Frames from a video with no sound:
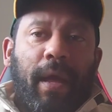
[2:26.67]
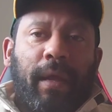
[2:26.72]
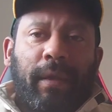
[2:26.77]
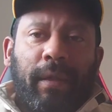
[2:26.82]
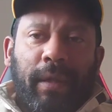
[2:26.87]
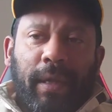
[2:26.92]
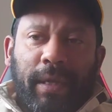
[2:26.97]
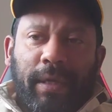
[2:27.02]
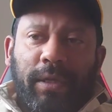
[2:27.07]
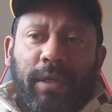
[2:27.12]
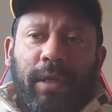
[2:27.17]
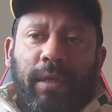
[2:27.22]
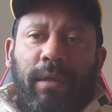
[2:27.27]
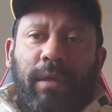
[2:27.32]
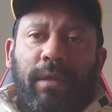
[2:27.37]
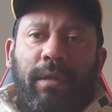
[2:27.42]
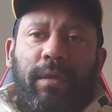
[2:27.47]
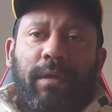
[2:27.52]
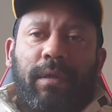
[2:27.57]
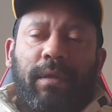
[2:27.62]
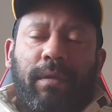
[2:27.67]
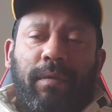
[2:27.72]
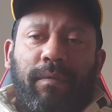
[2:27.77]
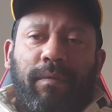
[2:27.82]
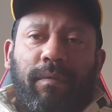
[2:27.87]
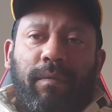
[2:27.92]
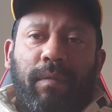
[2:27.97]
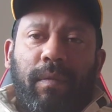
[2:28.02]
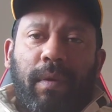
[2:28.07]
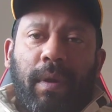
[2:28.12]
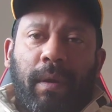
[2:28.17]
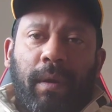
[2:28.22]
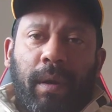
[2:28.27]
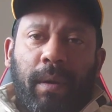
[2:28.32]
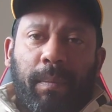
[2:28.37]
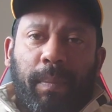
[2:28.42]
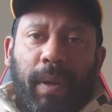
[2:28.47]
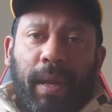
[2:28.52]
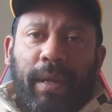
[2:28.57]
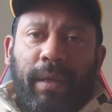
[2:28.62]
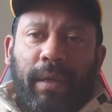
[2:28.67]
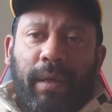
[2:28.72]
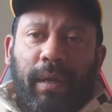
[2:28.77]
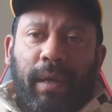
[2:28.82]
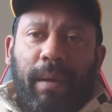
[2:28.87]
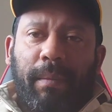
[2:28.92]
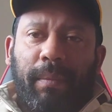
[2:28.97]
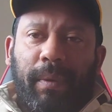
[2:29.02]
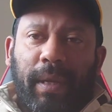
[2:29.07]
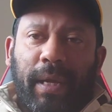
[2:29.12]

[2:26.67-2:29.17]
And listen, I'm going to play the clip.